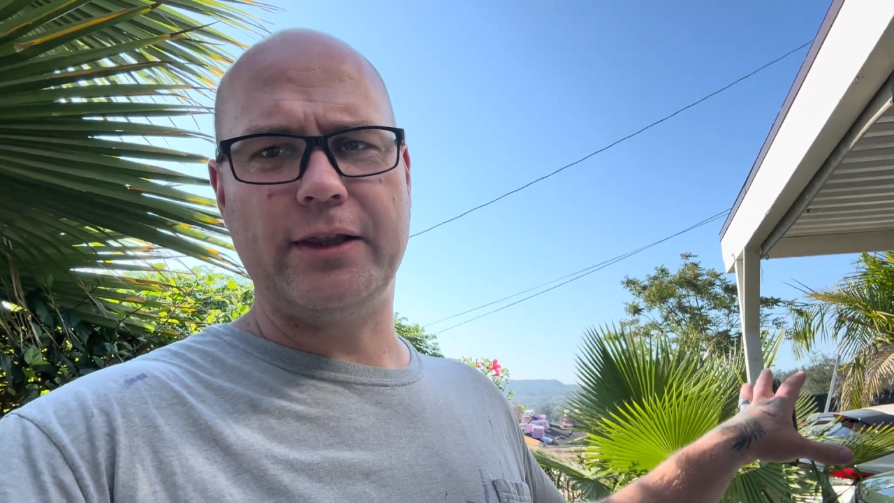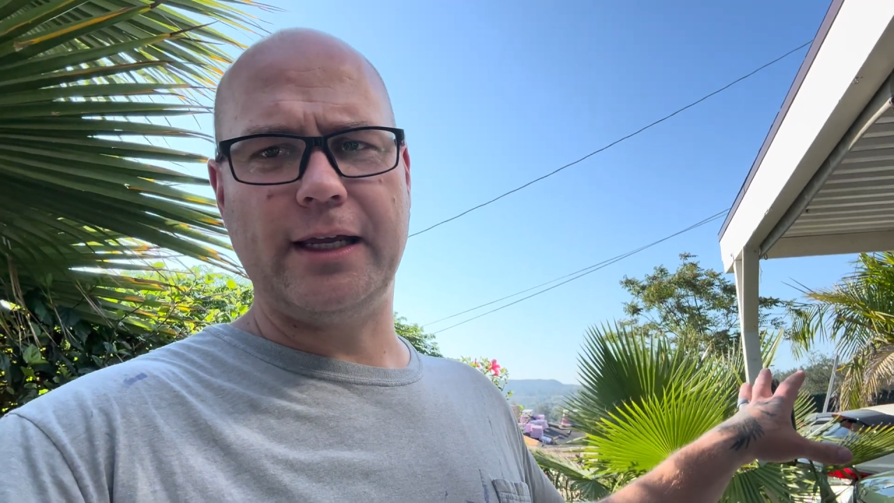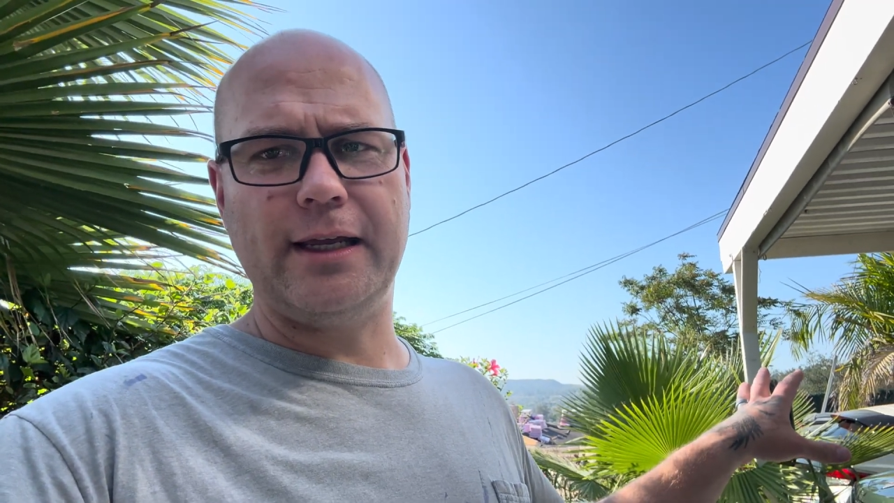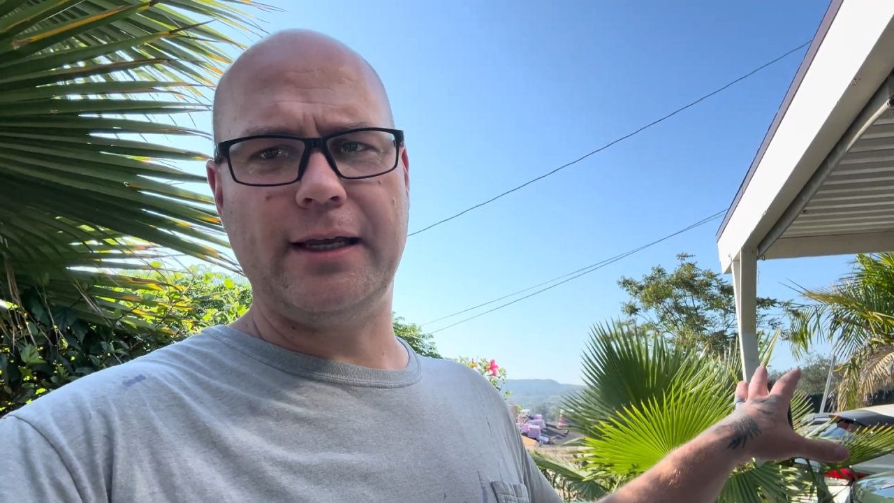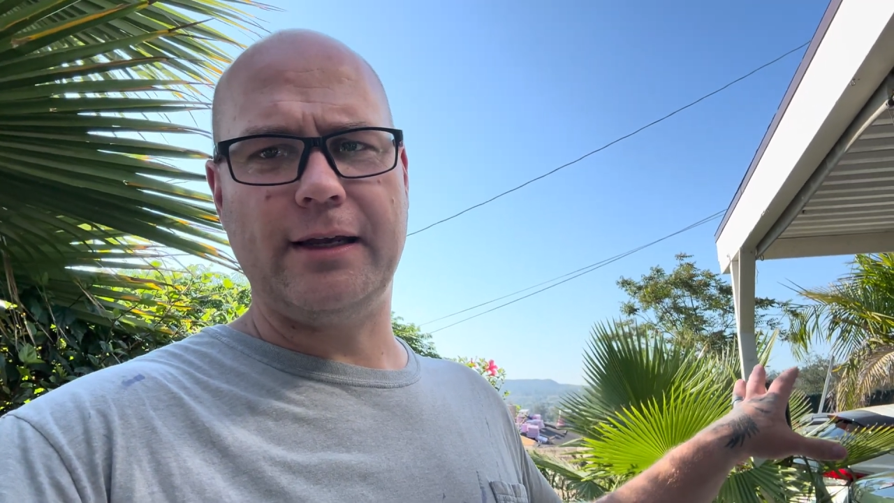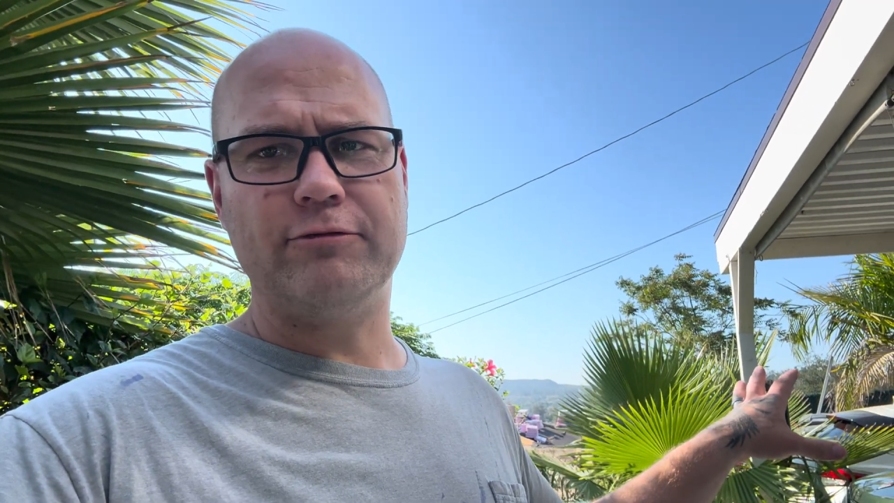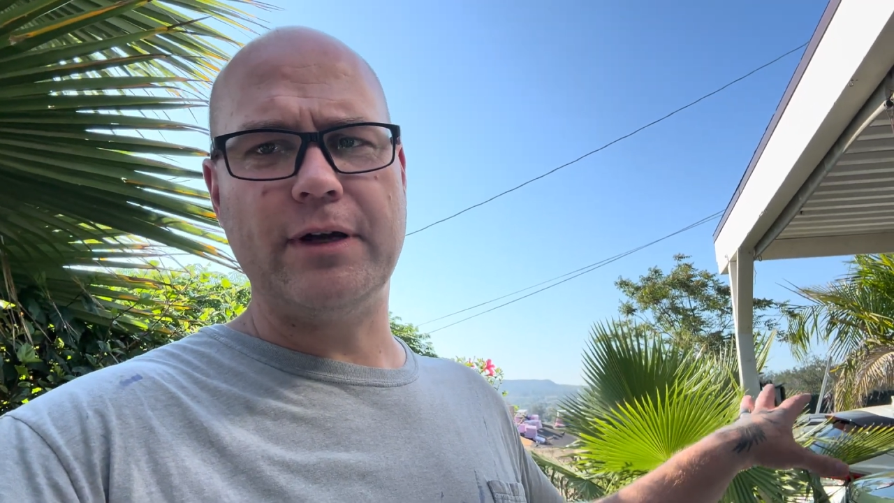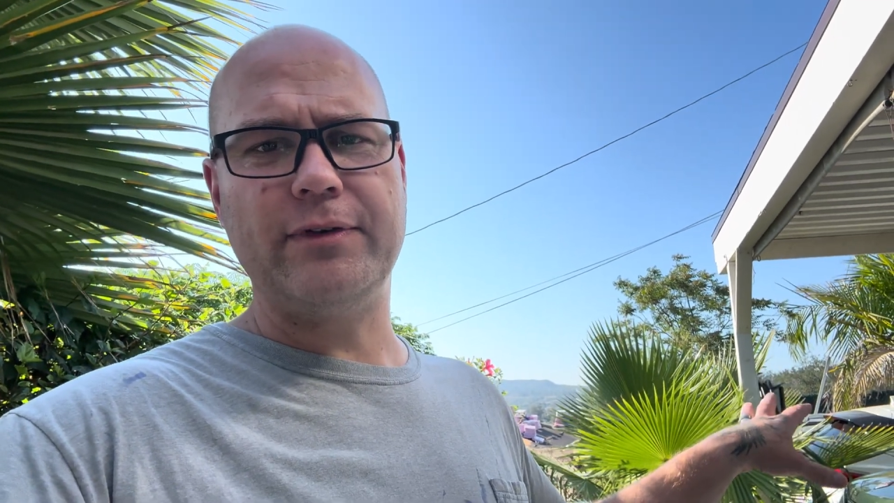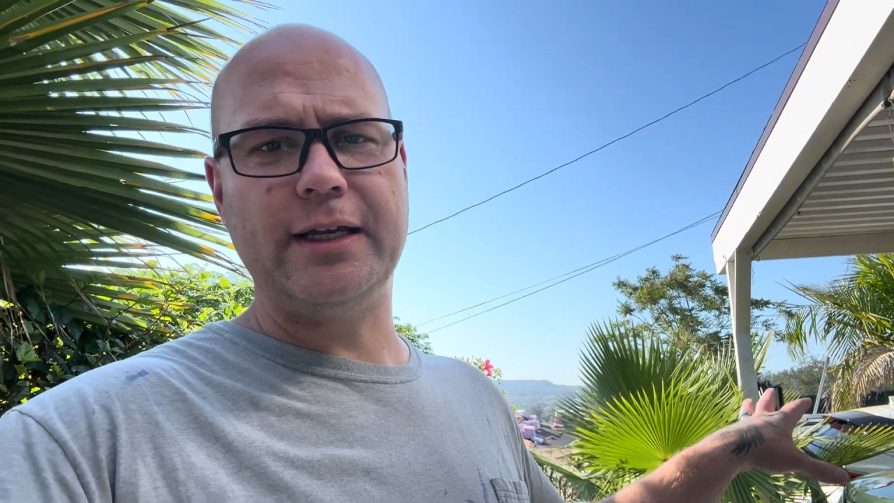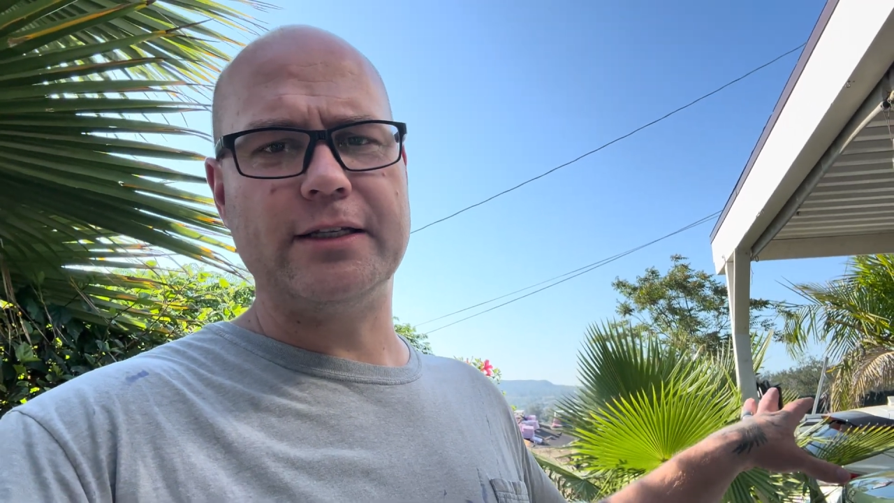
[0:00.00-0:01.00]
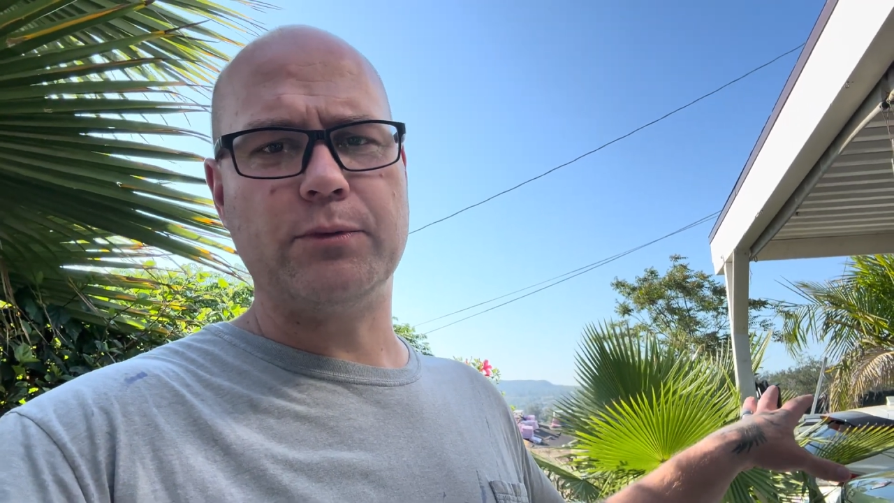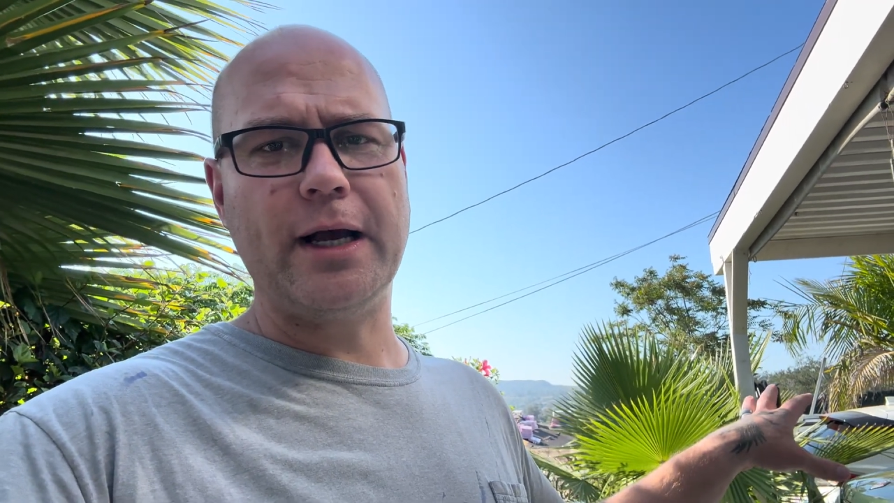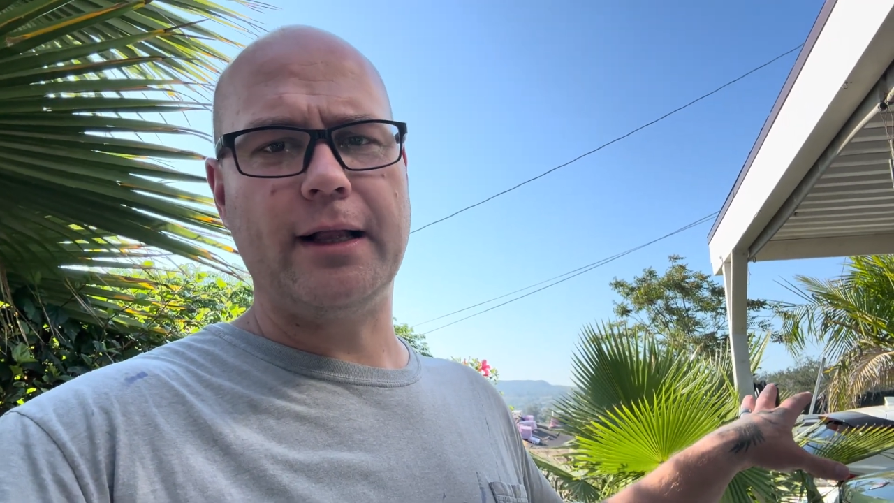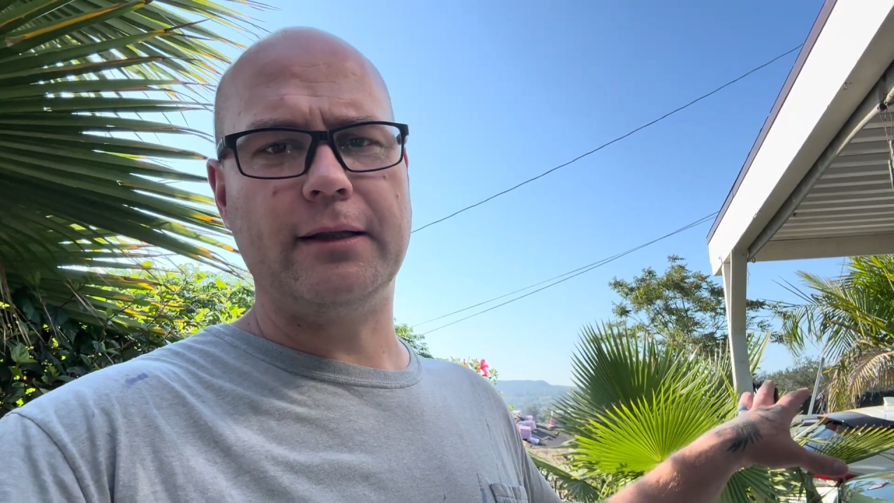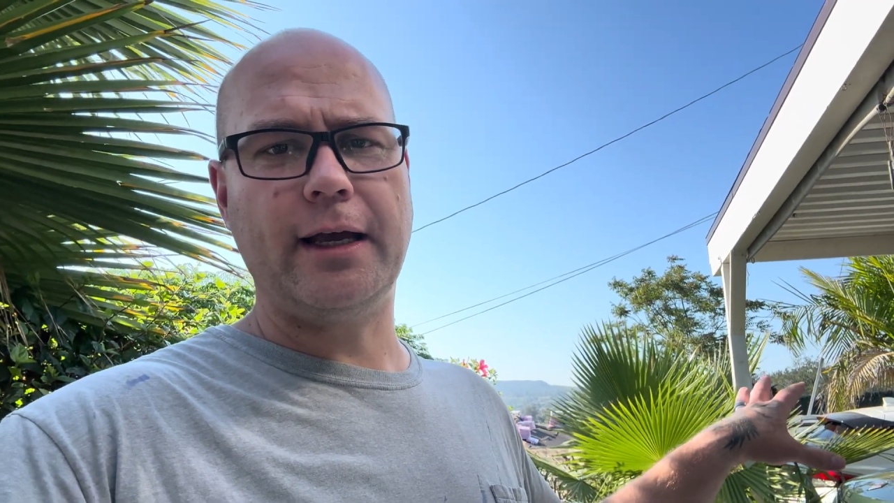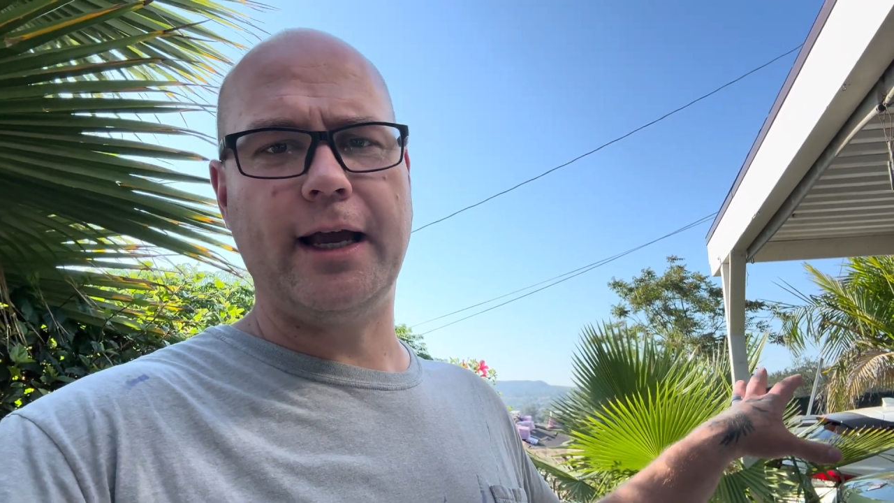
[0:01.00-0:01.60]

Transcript: the Rivian as well,